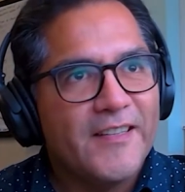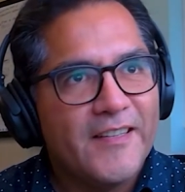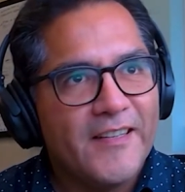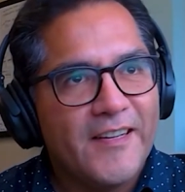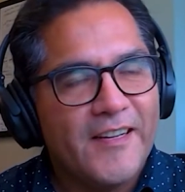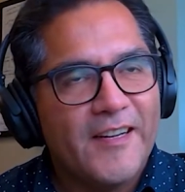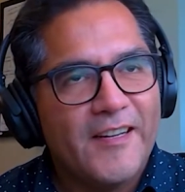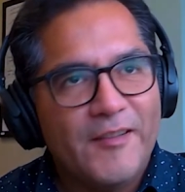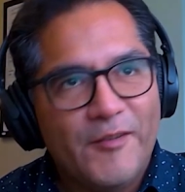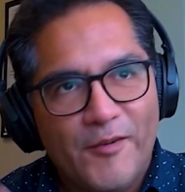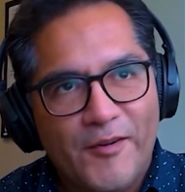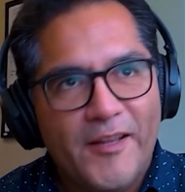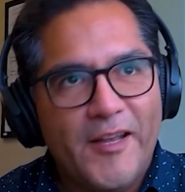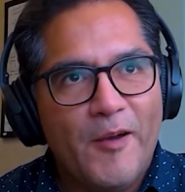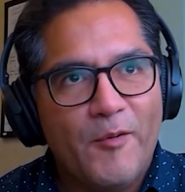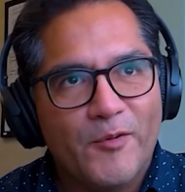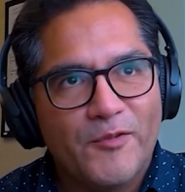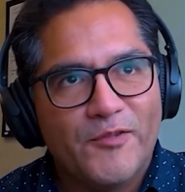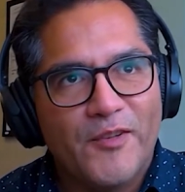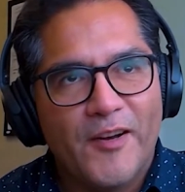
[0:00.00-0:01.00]
the other day I
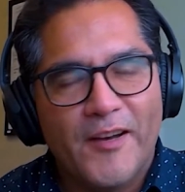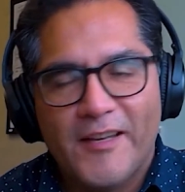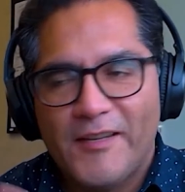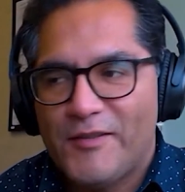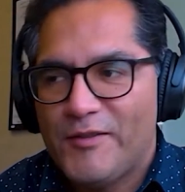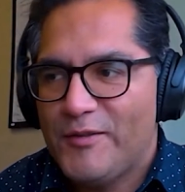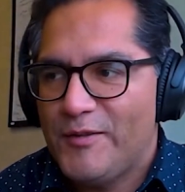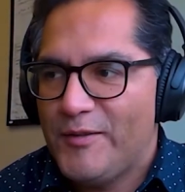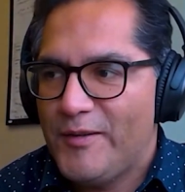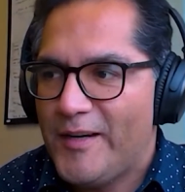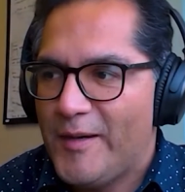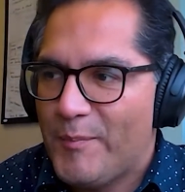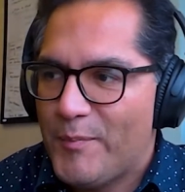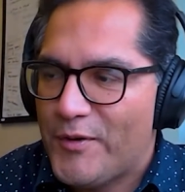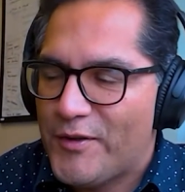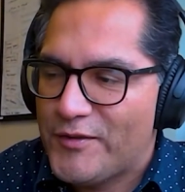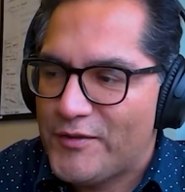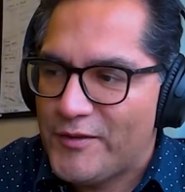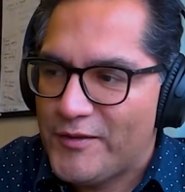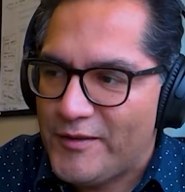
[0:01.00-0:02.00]
was talking to a
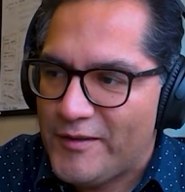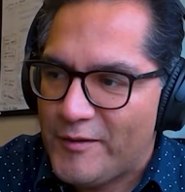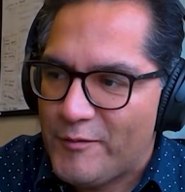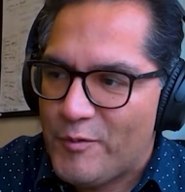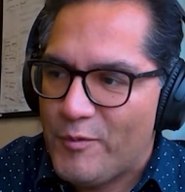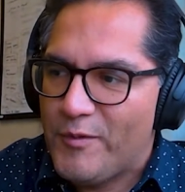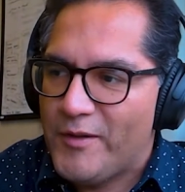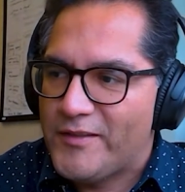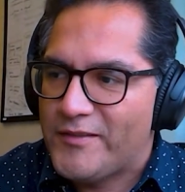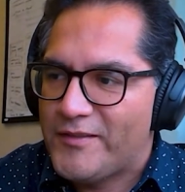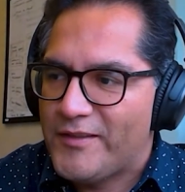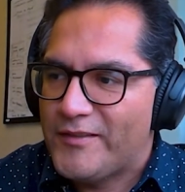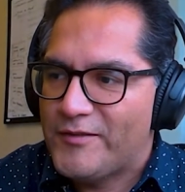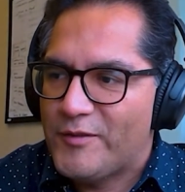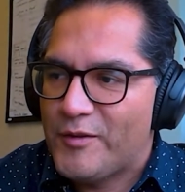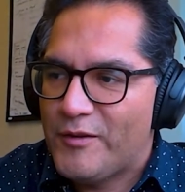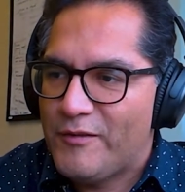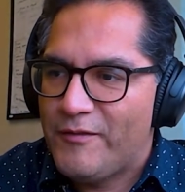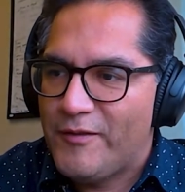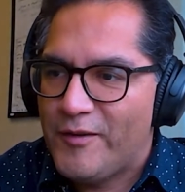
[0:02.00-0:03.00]
person who was
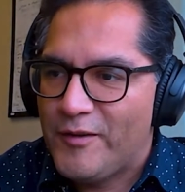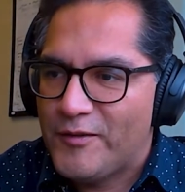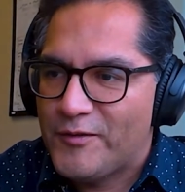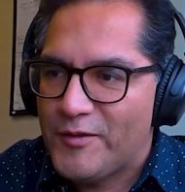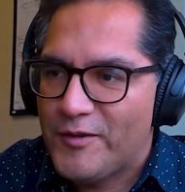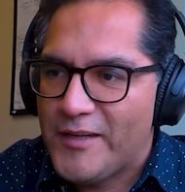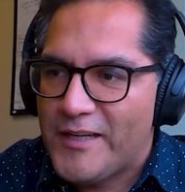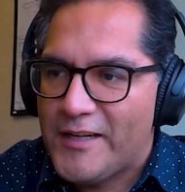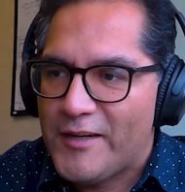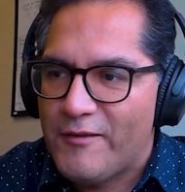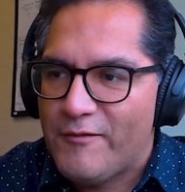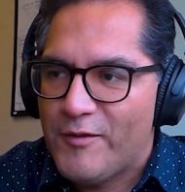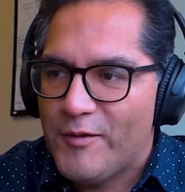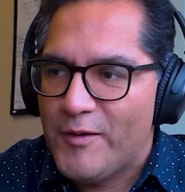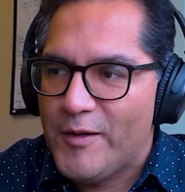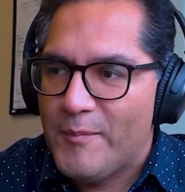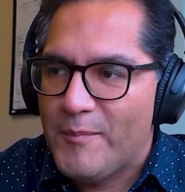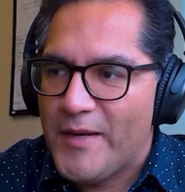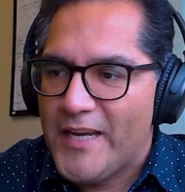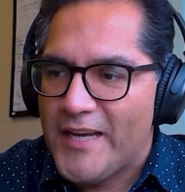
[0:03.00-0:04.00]
sort of also
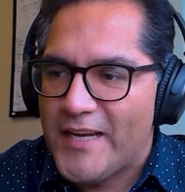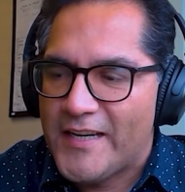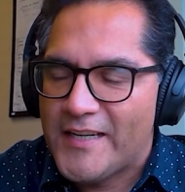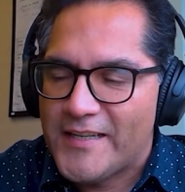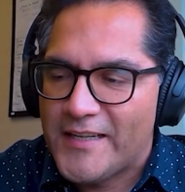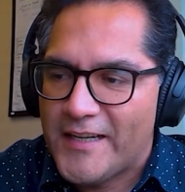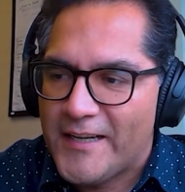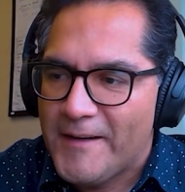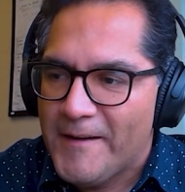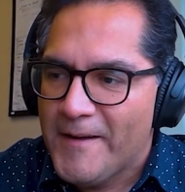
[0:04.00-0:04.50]
interviewing me, and